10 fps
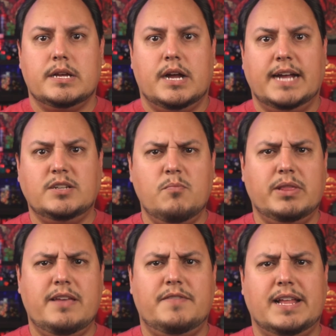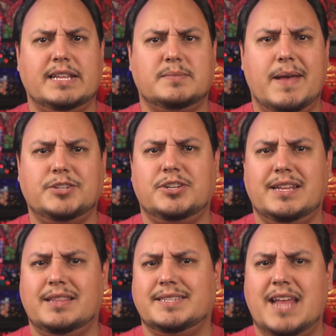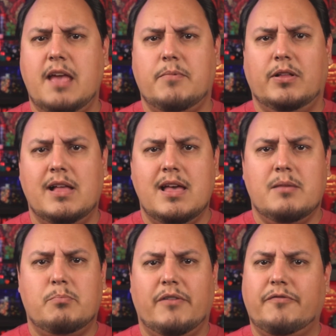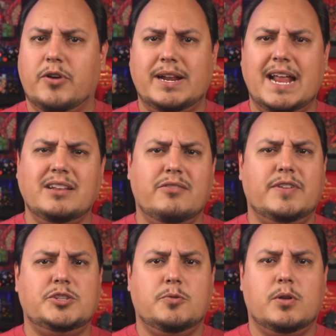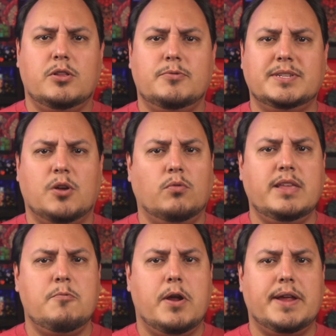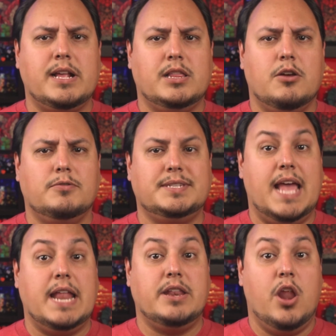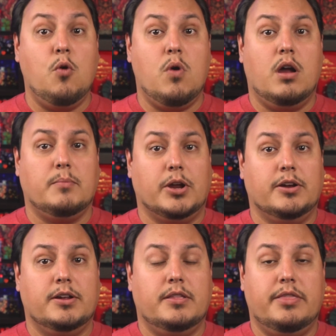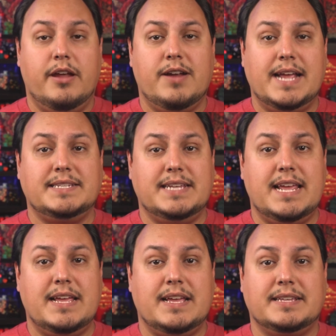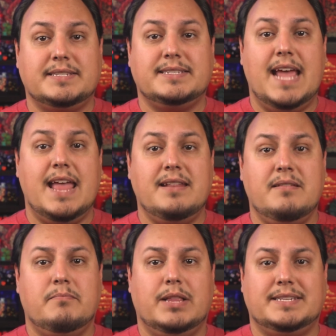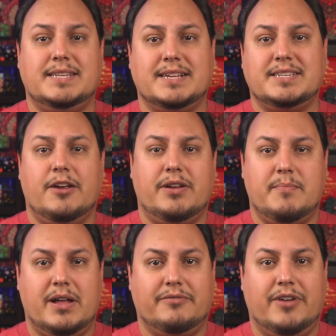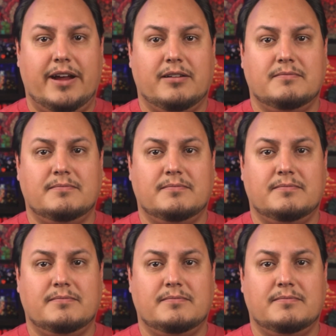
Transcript: I don't believe that it's mentioned in this table, but for an individual who is only wearing clothes and no armor, their AC is 10 plus dexterity modifier.